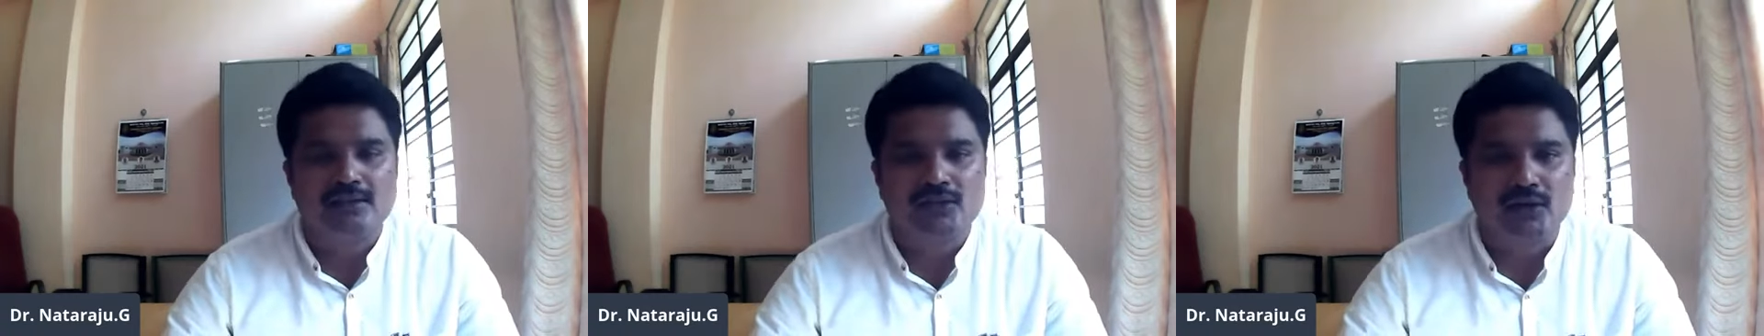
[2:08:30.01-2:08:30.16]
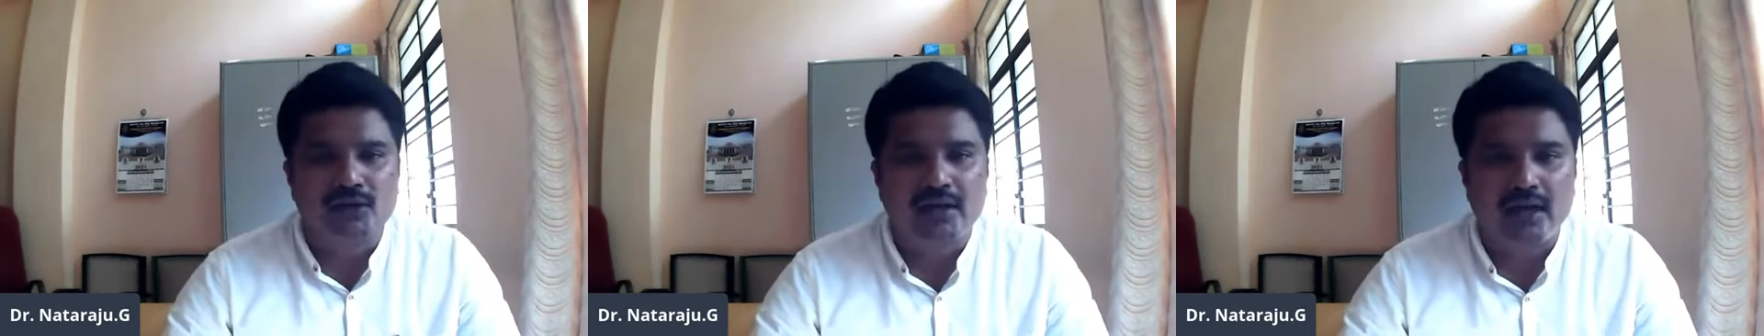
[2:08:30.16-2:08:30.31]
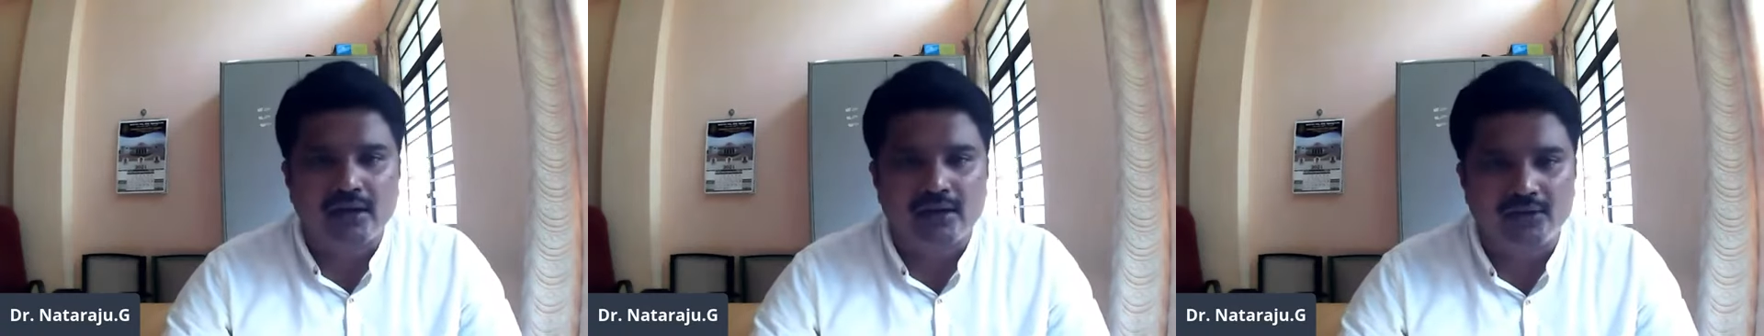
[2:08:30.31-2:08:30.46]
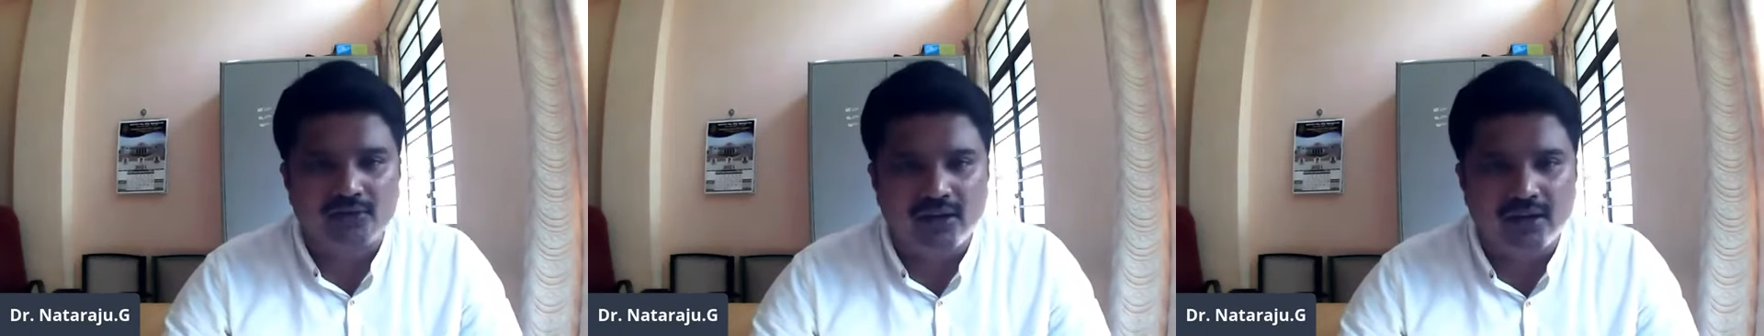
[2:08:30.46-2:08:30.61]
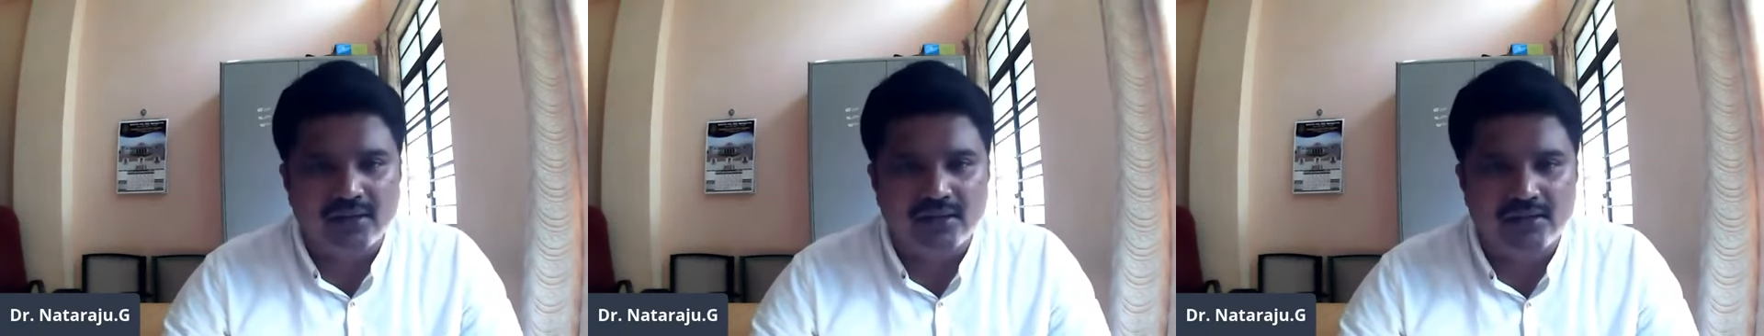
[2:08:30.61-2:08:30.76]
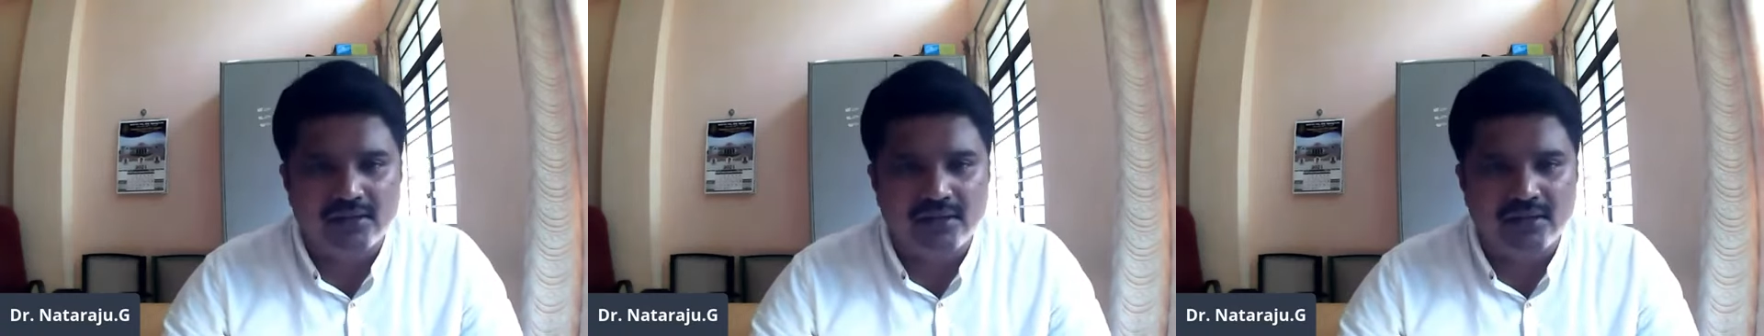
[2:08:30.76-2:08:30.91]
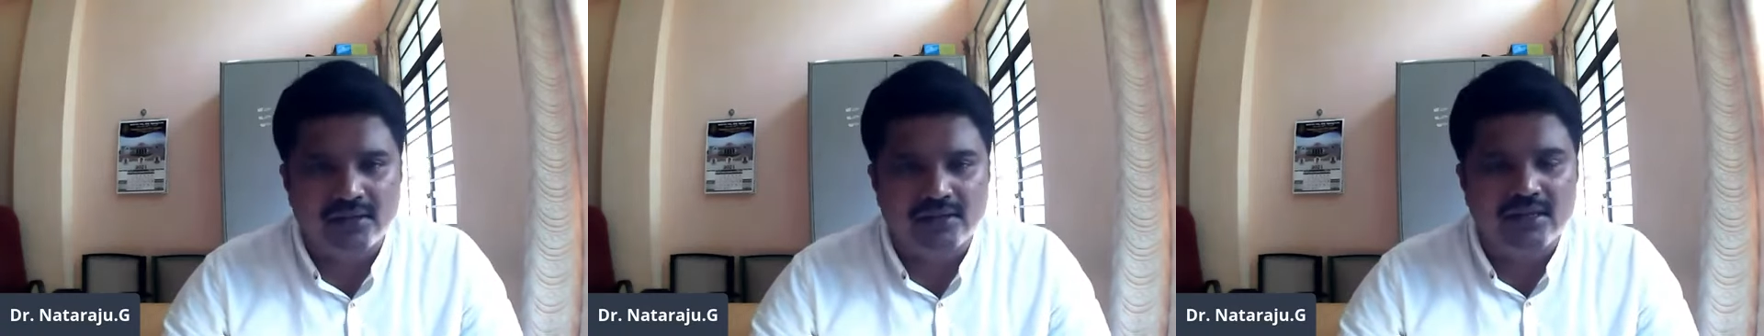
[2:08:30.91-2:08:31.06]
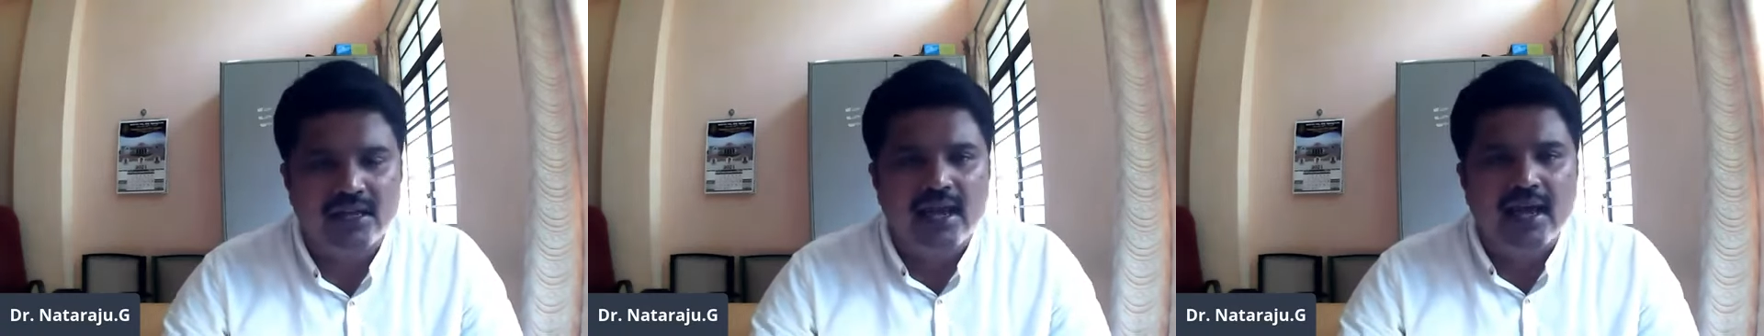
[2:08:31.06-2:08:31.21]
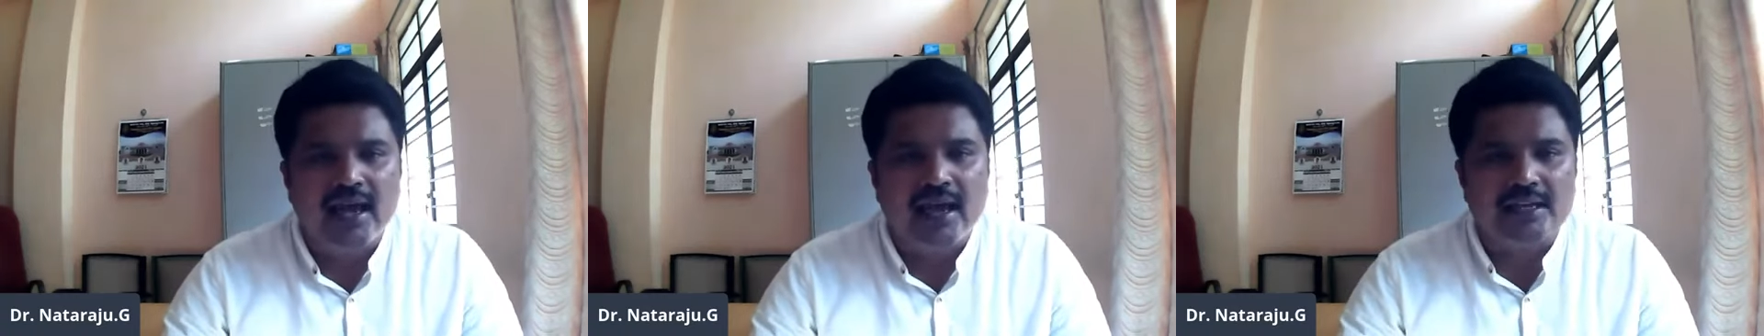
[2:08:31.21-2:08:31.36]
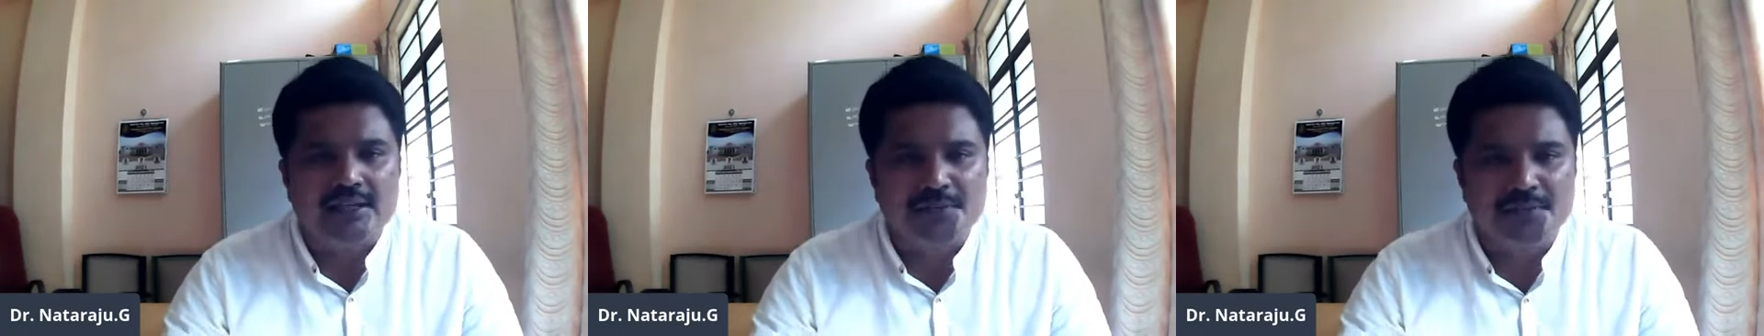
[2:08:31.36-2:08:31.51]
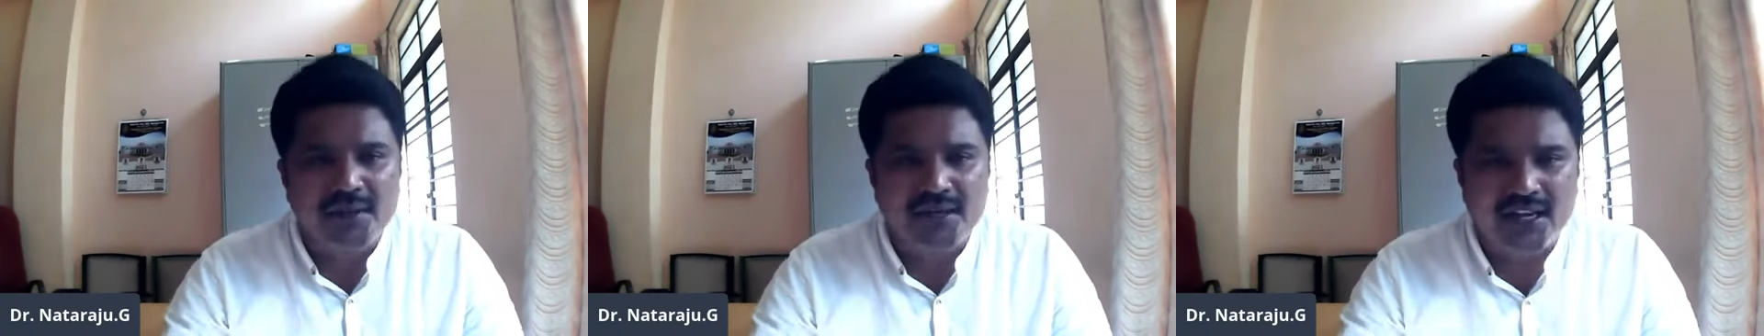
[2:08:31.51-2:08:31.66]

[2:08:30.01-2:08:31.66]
So Dr. Faustus has